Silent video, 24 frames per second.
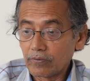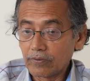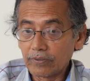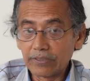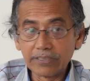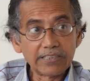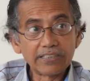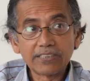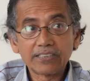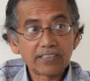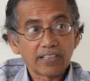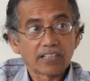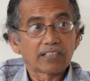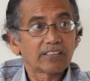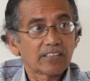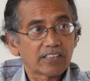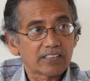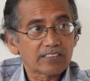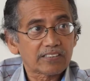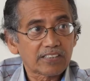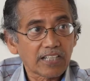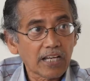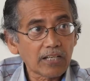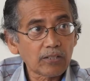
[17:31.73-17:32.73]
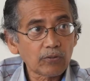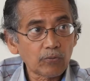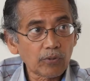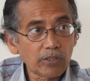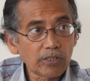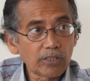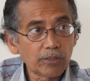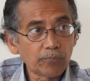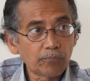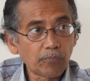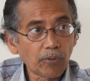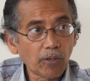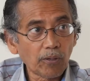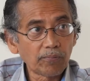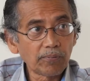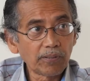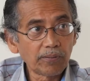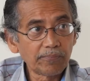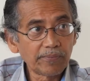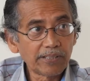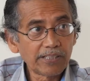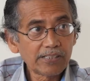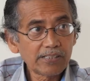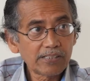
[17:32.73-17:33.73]
didn't understand what the
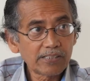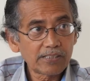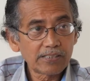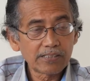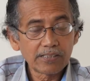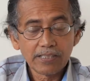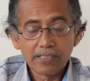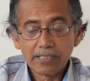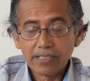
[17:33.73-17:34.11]
problem is,